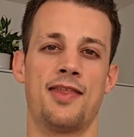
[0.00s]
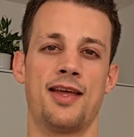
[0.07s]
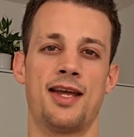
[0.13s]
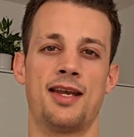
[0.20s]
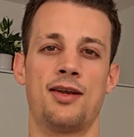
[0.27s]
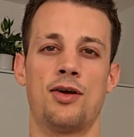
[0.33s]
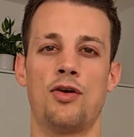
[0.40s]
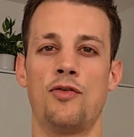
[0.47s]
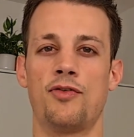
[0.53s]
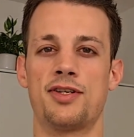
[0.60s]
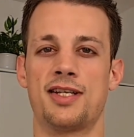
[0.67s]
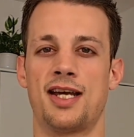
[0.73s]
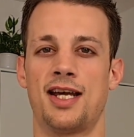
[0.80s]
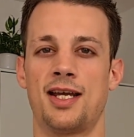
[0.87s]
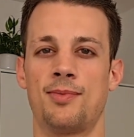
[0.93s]
then
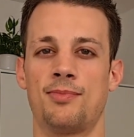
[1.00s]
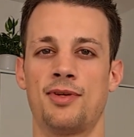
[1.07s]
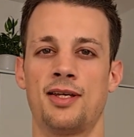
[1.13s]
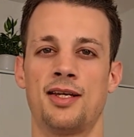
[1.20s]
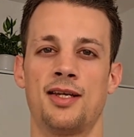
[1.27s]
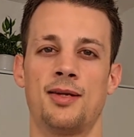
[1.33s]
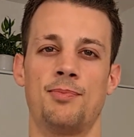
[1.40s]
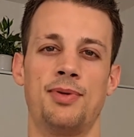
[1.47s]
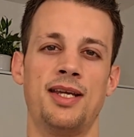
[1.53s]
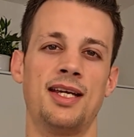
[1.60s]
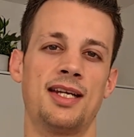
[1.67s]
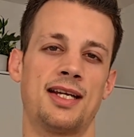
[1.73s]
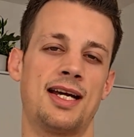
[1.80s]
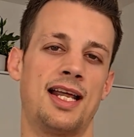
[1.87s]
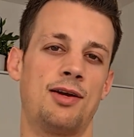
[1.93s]
over time,
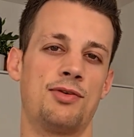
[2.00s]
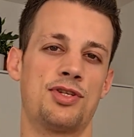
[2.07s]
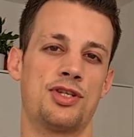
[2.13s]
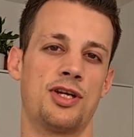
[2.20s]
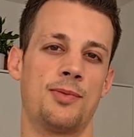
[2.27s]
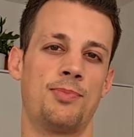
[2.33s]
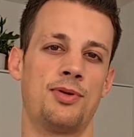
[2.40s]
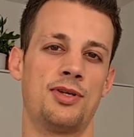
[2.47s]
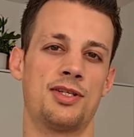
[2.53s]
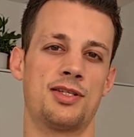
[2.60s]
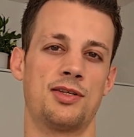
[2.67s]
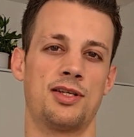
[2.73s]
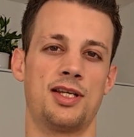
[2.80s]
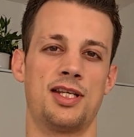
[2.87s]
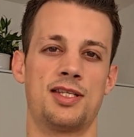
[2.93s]
being in a calorie
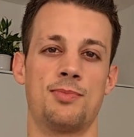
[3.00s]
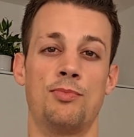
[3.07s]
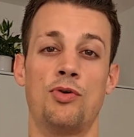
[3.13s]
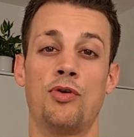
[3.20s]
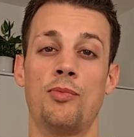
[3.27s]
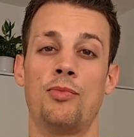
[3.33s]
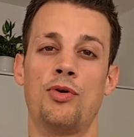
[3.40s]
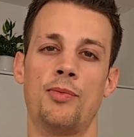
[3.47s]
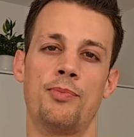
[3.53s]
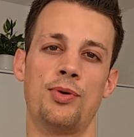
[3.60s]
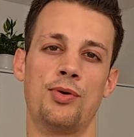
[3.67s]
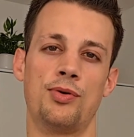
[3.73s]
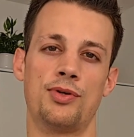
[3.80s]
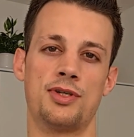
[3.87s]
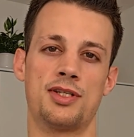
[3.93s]
surplus is more and more
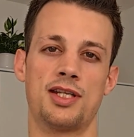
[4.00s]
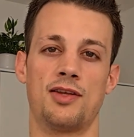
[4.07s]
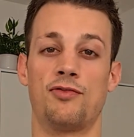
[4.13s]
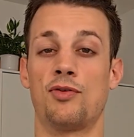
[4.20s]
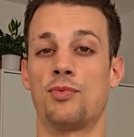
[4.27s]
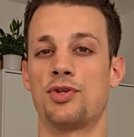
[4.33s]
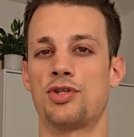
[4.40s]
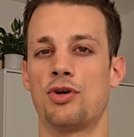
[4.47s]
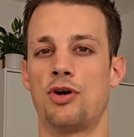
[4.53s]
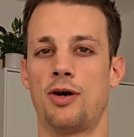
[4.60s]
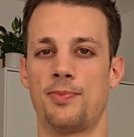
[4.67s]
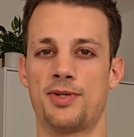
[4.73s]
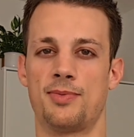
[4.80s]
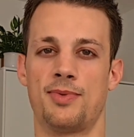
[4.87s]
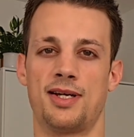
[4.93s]
important if you want to
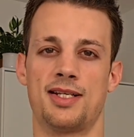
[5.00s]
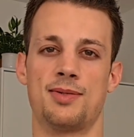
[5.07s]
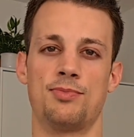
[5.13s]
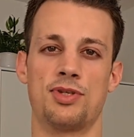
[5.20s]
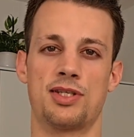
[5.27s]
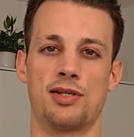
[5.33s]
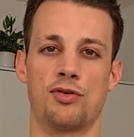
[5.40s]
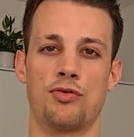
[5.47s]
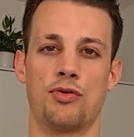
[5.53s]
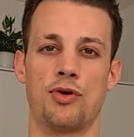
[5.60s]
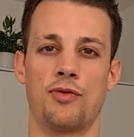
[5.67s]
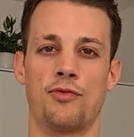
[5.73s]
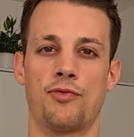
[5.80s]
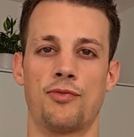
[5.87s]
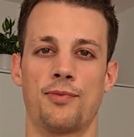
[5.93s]
optimize muscle
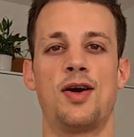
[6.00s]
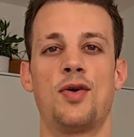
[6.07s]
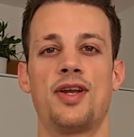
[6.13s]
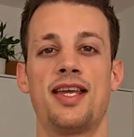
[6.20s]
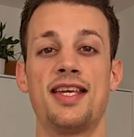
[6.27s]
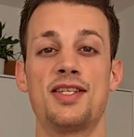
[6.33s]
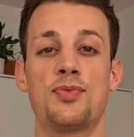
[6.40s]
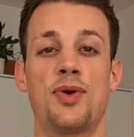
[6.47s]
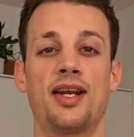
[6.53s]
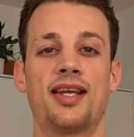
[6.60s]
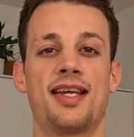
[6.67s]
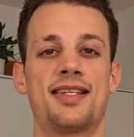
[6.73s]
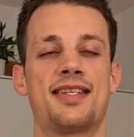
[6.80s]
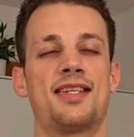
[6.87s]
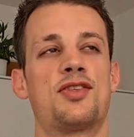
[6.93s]
growth. Now, here's where
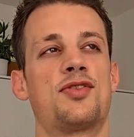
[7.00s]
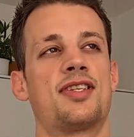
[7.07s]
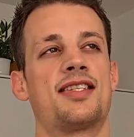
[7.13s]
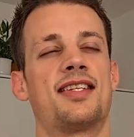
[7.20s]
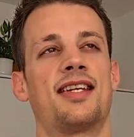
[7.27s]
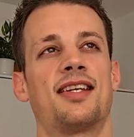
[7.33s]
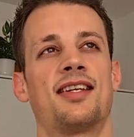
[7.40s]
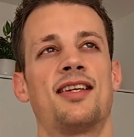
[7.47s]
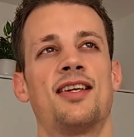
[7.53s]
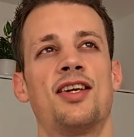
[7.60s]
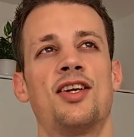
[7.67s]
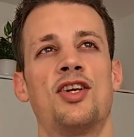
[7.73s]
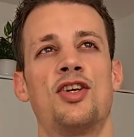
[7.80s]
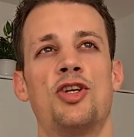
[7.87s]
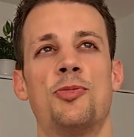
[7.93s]
it gets interesting.
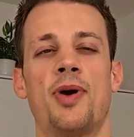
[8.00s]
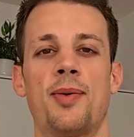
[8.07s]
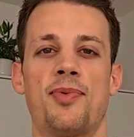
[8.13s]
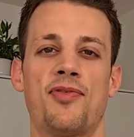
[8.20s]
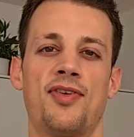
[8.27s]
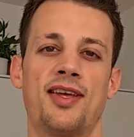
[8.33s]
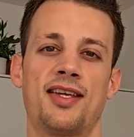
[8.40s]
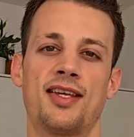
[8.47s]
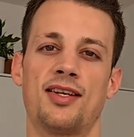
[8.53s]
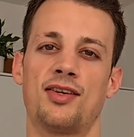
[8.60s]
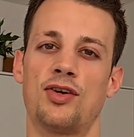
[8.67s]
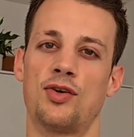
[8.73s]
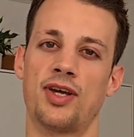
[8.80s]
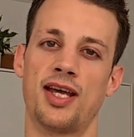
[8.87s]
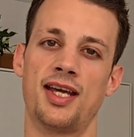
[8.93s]
You might be
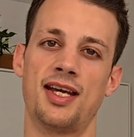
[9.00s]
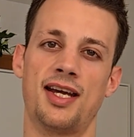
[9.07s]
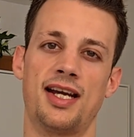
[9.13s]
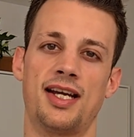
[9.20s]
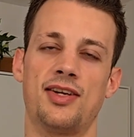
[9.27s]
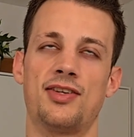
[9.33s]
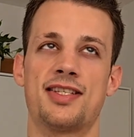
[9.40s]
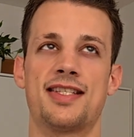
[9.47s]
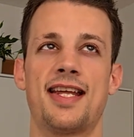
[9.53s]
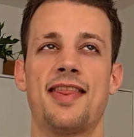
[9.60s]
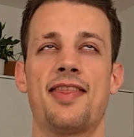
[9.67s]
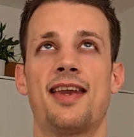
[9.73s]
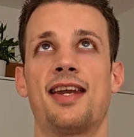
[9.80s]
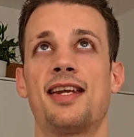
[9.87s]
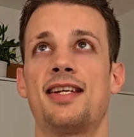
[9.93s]
thinking, okay, I
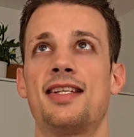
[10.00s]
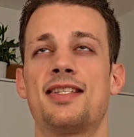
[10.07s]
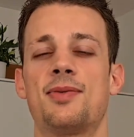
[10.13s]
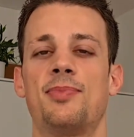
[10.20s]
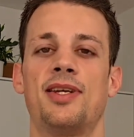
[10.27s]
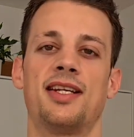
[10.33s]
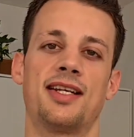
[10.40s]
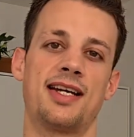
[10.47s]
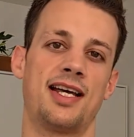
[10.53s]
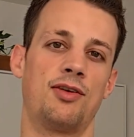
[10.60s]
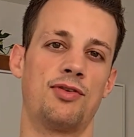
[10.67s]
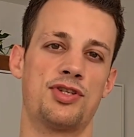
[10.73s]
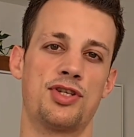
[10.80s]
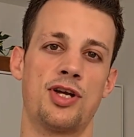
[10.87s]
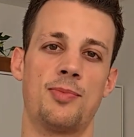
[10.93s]
understand that I need to be in a
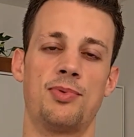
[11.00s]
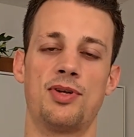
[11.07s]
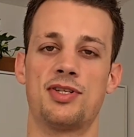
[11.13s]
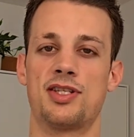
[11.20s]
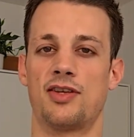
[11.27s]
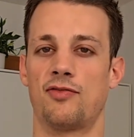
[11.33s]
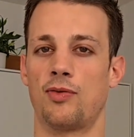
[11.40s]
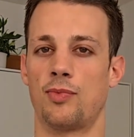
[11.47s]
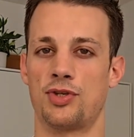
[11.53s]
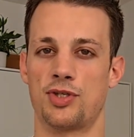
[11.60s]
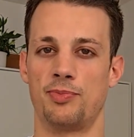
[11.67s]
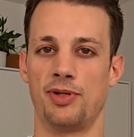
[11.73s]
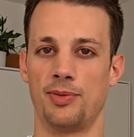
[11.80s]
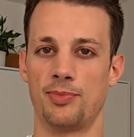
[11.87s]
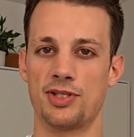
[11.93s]
calorie surplus if I
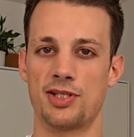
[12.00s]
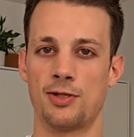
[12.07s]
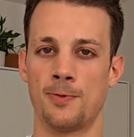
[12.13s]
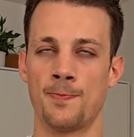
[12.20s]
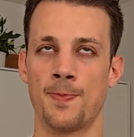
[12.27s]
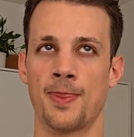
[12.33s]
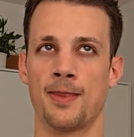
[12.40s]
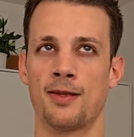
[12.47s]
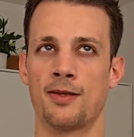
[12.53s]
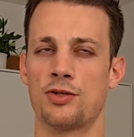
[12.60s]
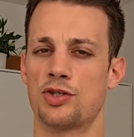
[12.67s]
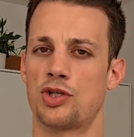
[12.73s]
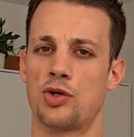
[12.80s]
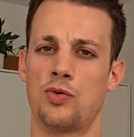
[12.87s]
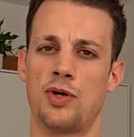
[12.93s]
want to build muscle.
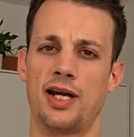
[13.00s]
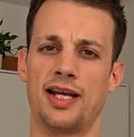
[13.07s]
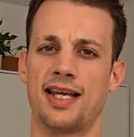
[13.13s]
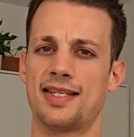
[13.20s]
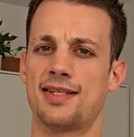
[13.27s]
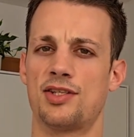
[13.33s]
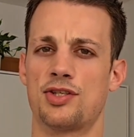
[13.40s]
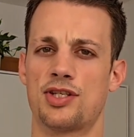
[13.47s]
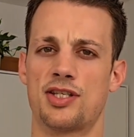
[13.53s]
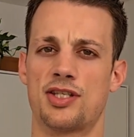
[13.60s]
So I guess I'll